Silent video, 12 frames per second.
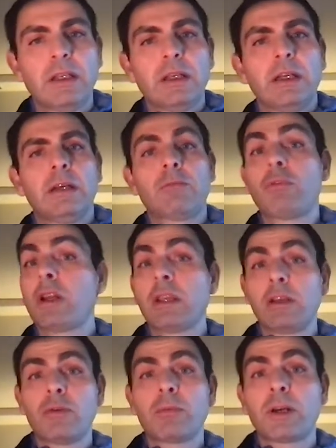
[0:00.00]
running
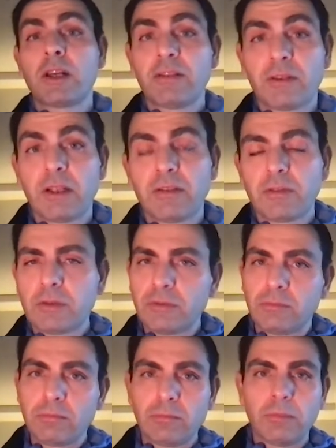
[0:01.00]
in Kubernetes clusters.
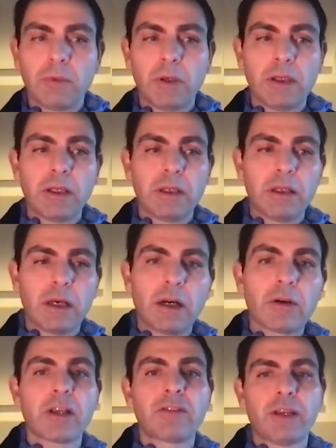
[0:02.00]
In
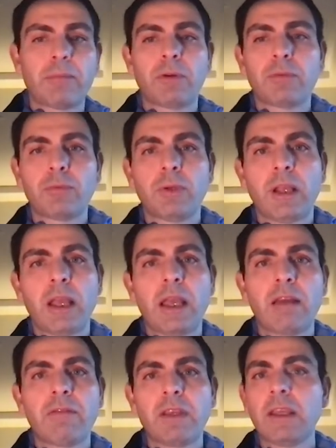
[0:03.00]
our examples, we'll
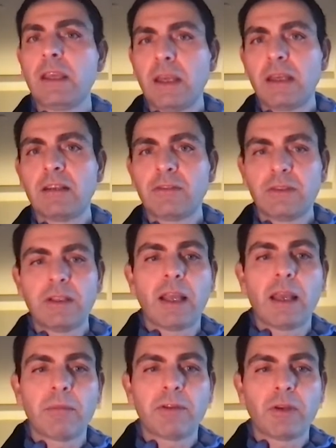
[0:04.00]
have EKS in
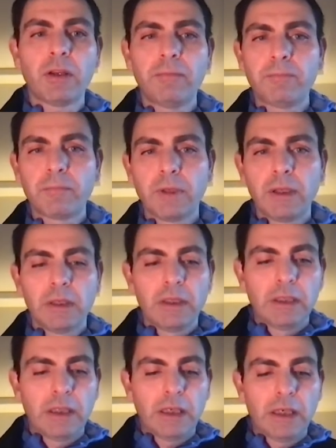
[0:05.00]
Amazon.
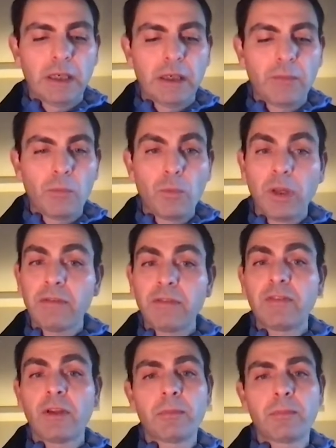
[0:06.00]
We'll have
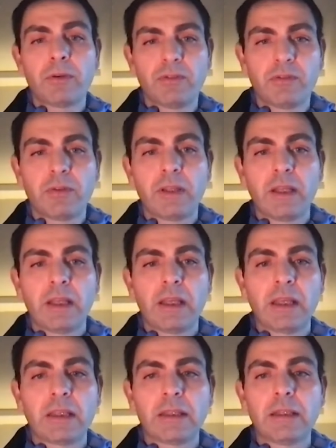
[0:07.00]
developers
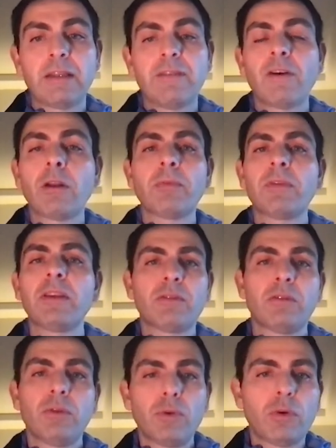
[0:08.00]
that develop things
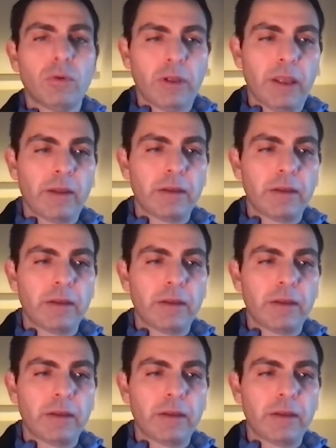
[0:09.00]
locally,